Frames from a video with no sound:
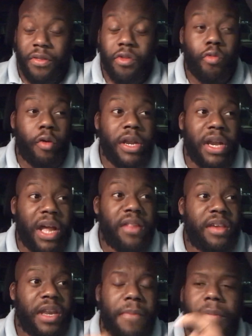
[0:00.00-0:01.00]

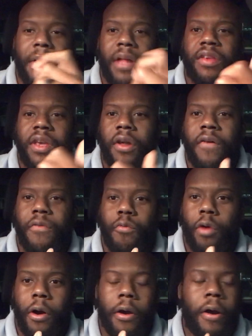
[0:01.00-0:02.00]
2019. I'm about to get off of
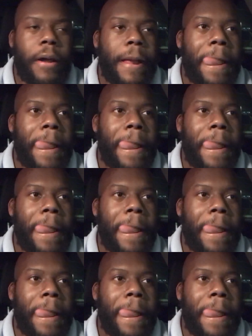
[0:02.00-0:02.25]
work.